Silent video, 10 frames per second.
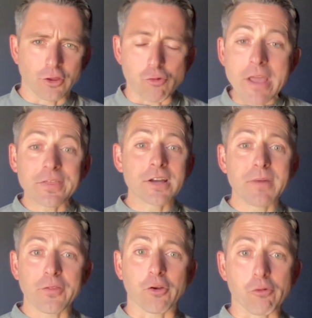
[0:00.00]
The great thing
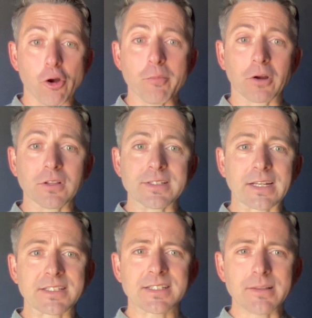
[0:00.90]
about the GROW model is
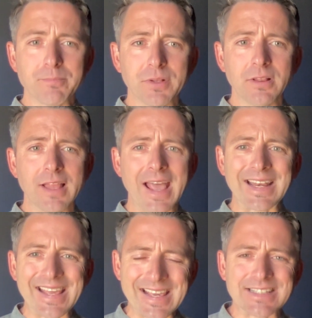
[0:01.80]
that it's simple
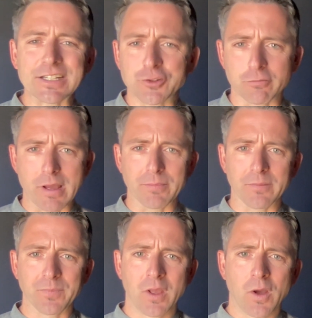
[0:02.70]
and easy to
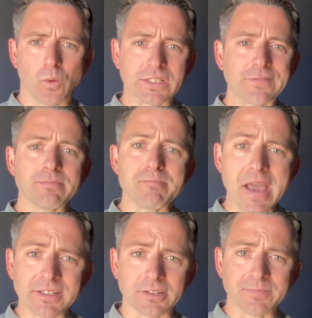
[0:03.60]
remember. What's even
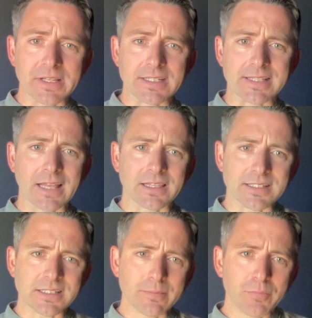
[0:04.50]
better is that the
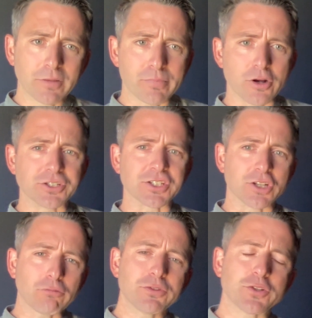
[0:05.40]
simple approach is
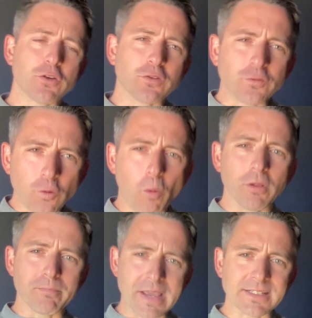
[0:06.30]
not reserved for
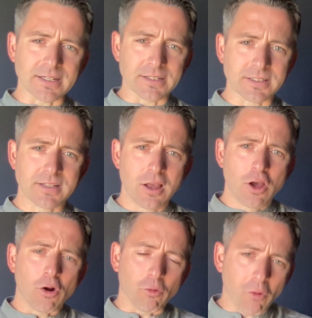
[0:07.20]
formal meetings.
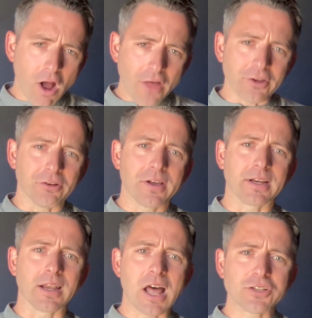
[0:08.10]
Rather,
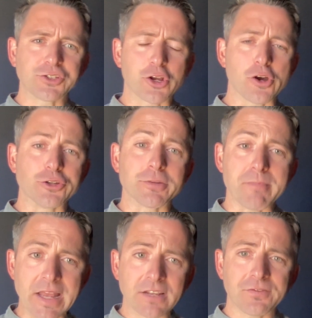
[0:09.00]
it allows you to coach
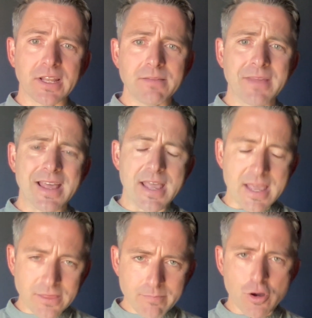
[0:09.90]
meaningfully
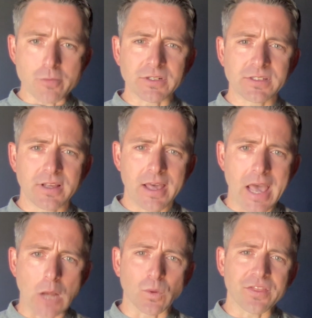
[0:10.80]
in the moment
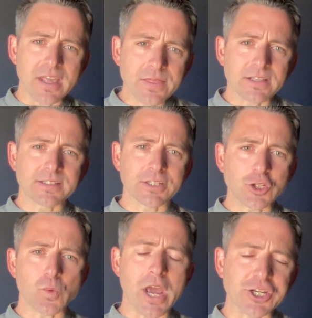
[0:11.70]
and within the
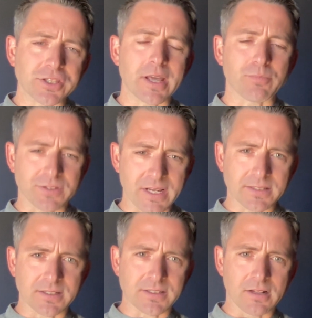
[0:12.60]
situation that
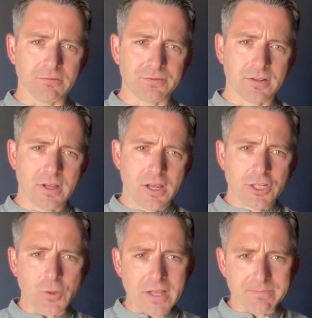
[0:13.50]
presents itself.
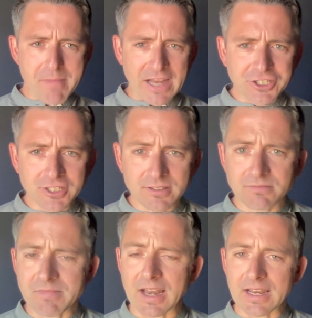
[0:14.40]
So as
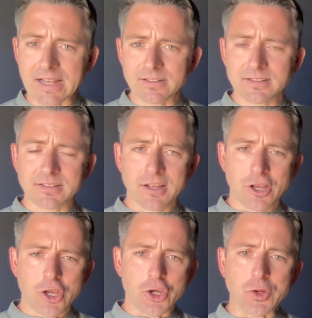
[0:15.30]
managers and leaders,
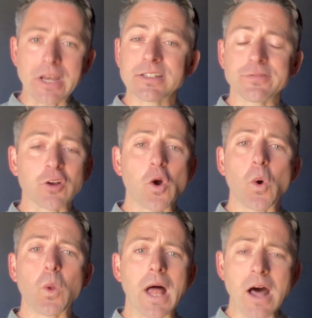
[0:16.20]
you needn't even
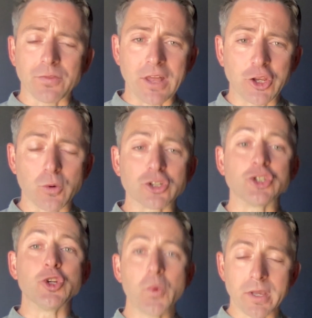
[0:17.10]
call out that you are
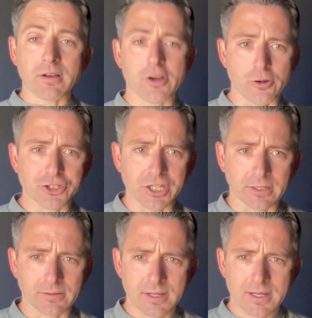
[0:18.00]
doing
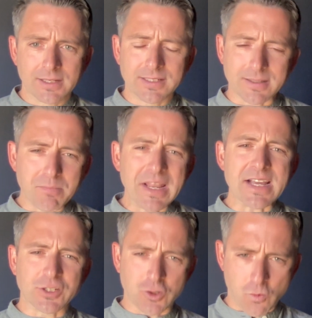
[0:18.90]
coaching.
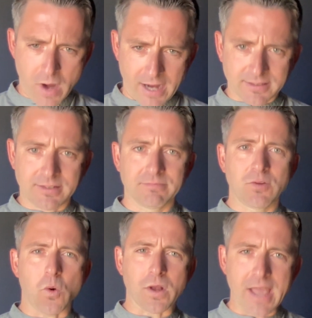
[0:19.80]
Simply interact
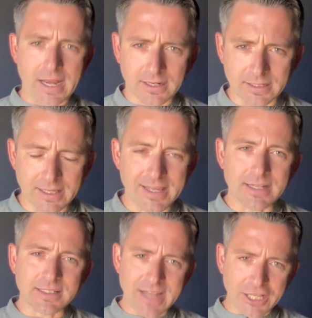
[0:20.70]
organically,
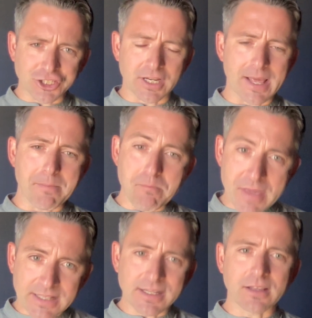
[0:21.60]
intentionally,
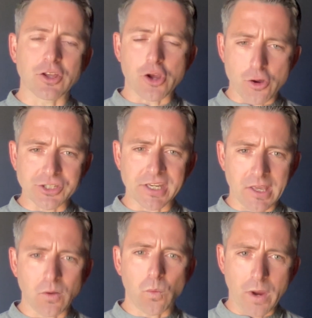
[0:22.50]
meeting the
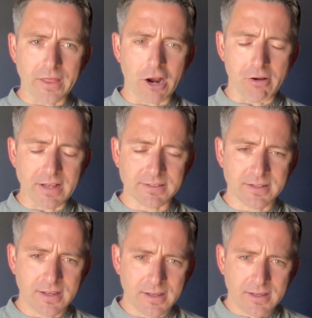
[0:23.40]
coachee where they're at.
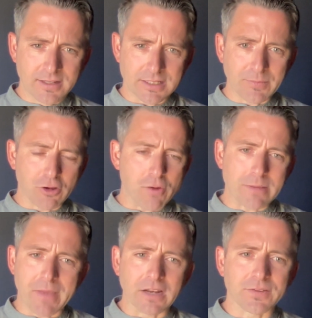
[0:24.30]
Some of the
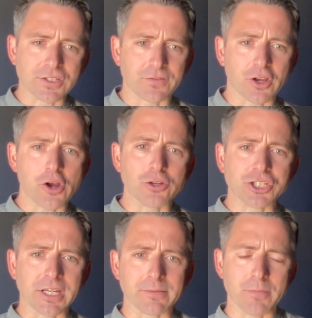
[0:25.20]
great benefits of the
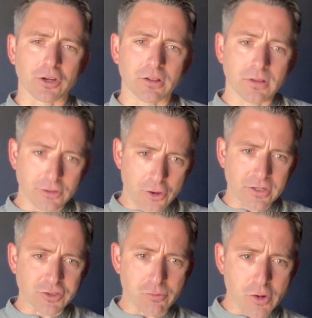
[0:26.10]
coaching model
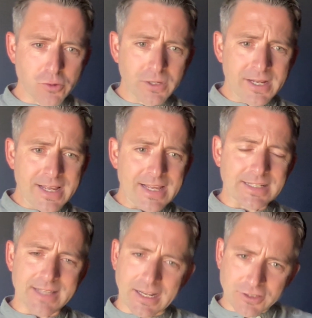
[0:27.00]
known as GROW
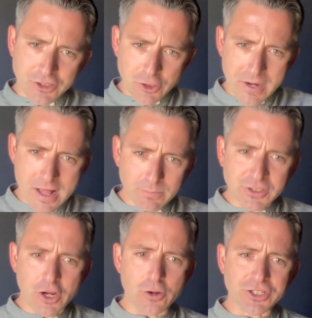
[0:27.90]
is that it
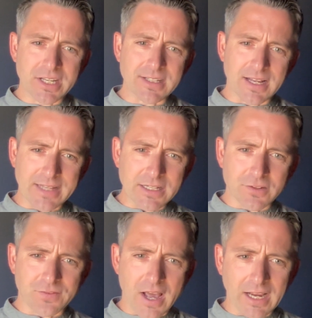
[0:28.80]
helps coachees
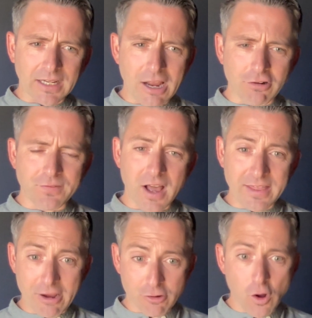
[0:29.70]
identify and
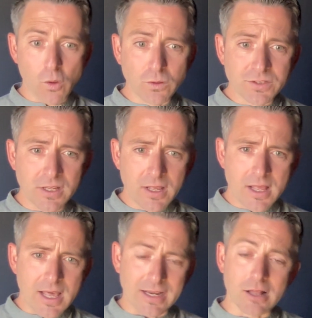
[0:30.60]
clarify their goals.
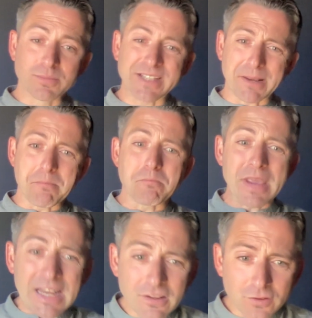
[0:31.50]
It helps set
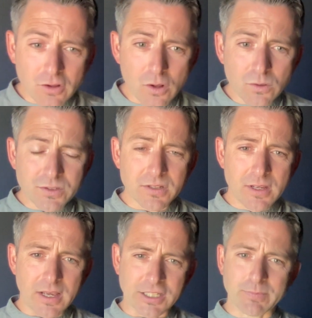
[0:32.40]
meaningful goals,
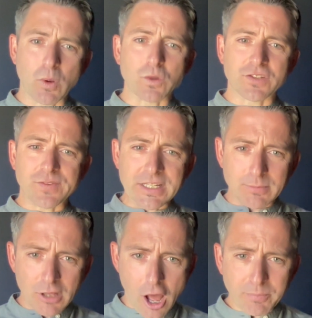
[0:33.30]
explores
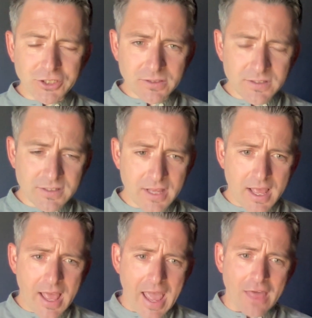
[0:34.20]
feasible options,
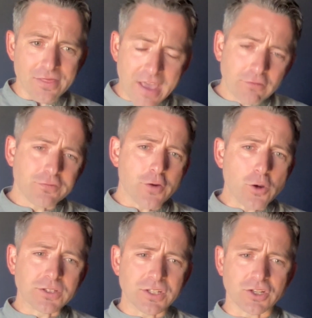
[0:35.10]
and then
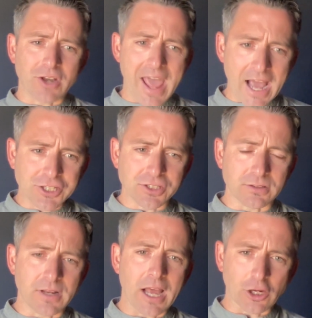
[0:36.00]
focuses on
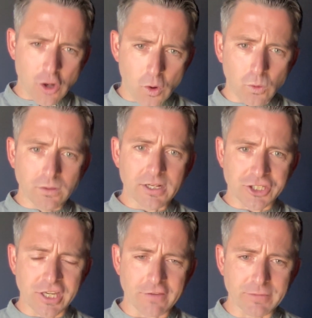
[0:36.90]
action and goal
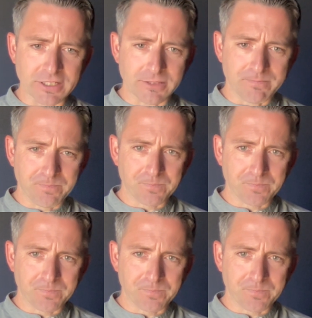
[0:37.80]
achievement.